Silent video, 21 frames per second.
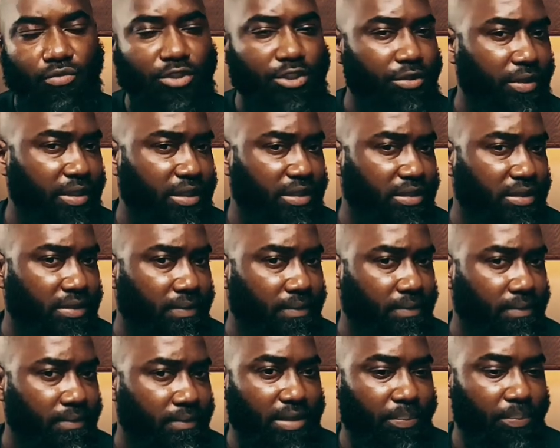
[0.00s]
Which quiz?
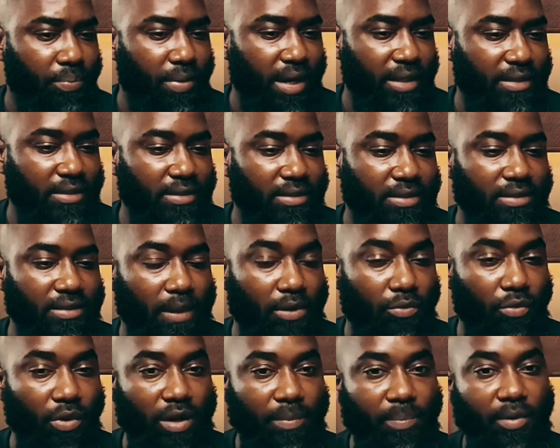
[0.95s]
The practice in the
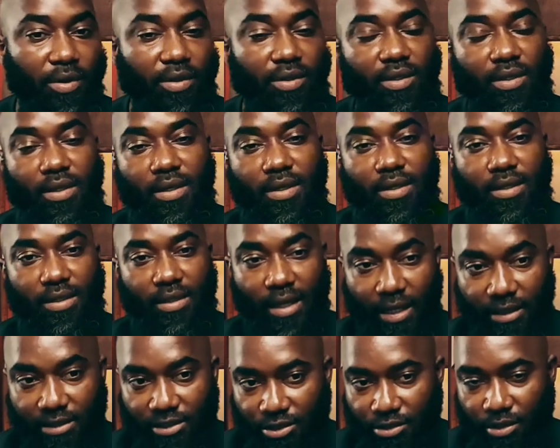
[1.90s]
workbook. Yeah.
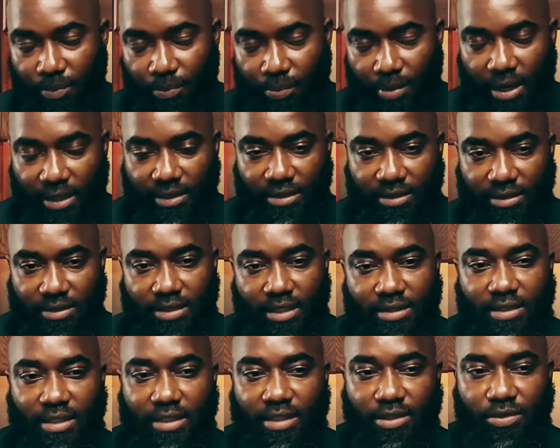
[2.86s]
Yes, do the practice
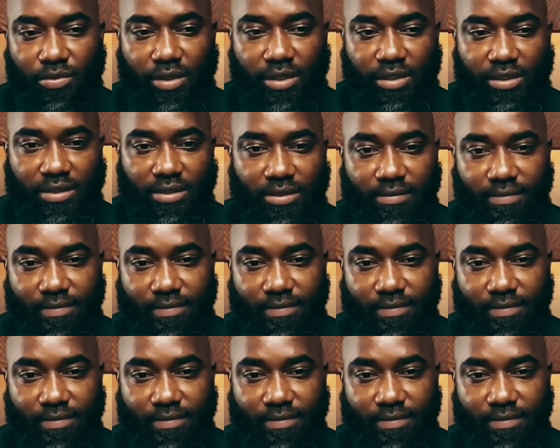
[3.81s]
test and the quiz.